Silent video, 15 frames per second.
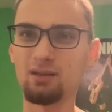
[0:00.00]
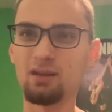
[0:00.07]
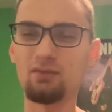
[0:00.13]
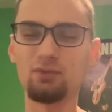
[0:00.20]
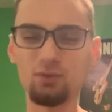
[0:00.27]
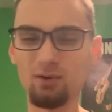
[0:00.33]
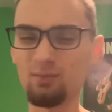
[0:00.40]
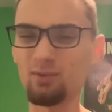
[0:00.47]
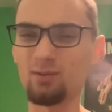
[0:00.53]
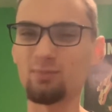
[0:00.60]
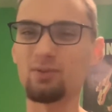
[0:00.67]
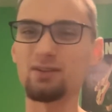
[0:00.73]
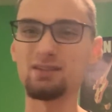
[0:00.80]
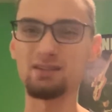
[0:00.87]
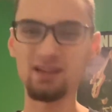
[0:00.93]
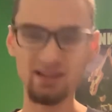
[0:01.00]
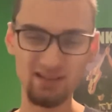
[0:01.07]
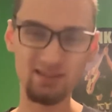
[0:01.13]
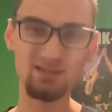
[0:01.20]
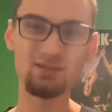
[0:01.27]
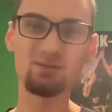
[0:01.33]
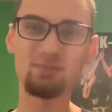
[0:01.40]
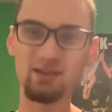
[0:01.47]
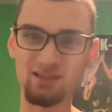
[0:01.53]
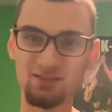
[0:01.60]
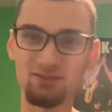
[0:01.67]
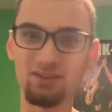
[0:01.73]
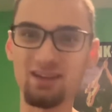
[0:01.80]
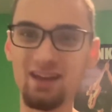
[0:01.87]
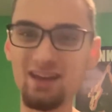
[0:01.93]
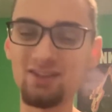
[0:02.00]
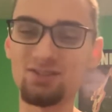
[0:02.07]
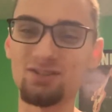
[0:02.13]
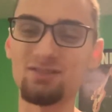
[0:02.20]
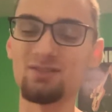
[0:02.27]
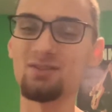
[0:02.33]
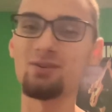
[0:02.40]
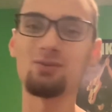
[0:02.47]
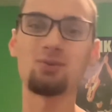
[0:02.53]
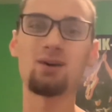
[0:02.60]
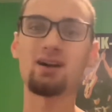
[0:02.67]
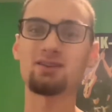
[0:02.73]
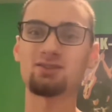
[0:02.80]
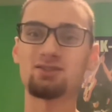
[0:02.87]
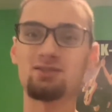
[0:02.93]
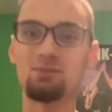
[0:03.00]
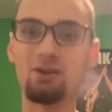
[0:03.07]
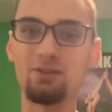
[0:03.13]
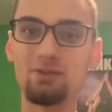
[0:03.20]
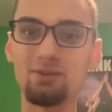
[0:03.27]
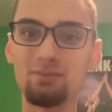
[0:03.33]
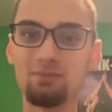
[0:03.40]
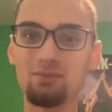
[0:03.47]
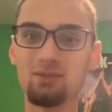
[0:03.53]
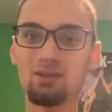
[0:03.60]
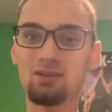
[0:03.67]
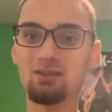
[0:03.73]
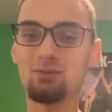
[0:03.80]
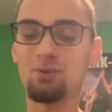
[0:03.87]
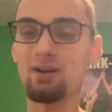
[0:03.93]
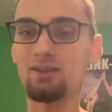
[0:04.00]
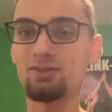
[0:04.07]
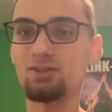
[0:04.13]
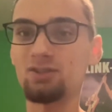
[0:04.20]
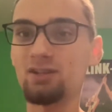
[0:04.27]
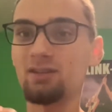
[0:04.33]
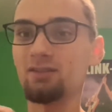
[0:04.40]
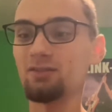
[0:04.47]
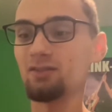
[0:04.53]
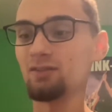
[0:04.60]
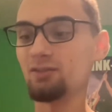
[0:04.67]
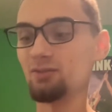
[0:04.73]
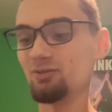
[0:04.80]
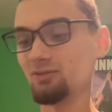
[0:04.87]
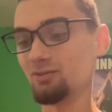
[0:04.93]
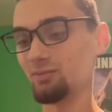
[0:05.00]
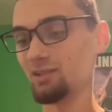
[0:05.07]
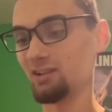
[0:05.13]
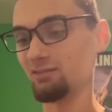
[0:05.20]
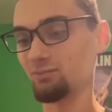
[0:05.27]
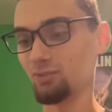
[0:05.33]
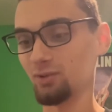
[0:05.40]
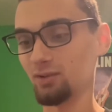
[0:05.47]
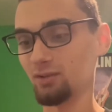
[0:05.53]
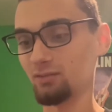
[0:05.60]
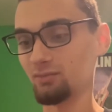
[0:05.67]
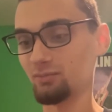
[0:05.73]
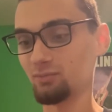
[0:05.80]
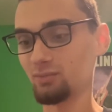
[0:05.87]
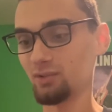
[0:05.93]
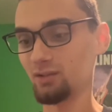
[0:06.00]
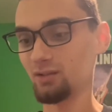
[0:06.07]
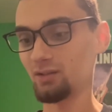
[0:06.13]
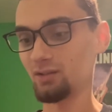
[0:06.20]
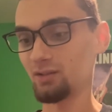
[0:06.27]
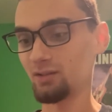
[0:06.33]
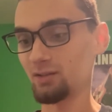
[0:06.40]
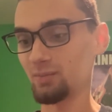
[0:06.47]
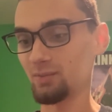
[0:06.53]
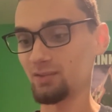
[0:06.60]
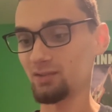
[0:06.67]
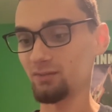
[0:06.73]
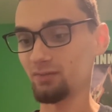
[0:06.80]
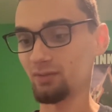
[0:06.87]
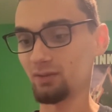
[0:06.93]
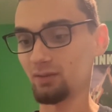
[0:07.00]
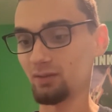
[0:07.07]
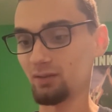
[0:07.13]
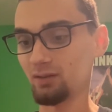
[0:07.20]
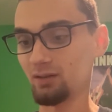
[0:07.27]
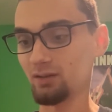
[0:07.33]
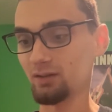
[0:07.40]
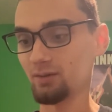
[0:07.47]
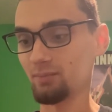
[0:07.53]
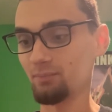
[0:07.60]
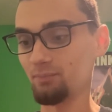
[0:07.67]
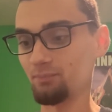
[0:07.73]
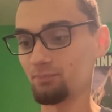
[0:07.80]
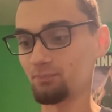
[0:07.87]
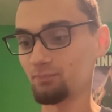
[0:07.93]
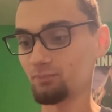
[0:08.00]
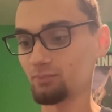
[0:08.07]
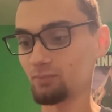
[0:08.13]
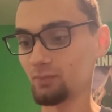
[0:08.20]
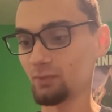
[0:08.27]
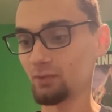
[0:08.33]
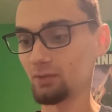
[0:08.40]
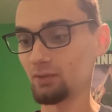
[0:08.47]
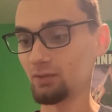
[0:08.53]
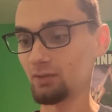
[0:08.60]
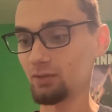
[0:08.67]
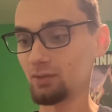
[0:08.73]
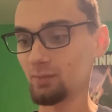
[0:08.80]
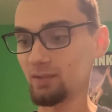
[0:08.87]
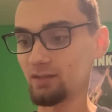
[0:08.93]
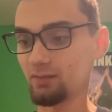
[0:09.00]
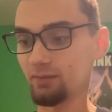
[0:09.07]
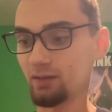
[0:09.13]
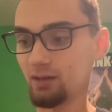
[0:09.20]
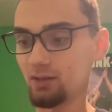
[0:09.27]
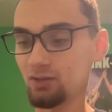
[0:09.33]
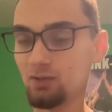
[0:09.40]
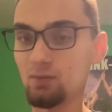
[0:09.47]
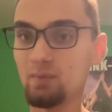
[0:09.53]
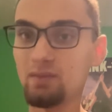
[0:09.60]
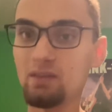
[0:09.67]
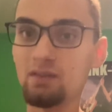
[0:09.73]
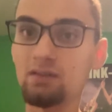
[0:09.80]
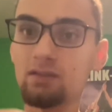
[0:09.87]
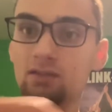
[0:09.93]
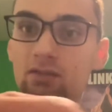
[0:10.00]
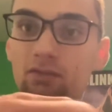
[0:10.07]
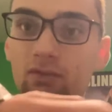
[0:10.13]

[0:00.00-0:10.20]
you want more precise specifications, go watch some other watch channels on YouTube. They have more specific specifications. But this is, of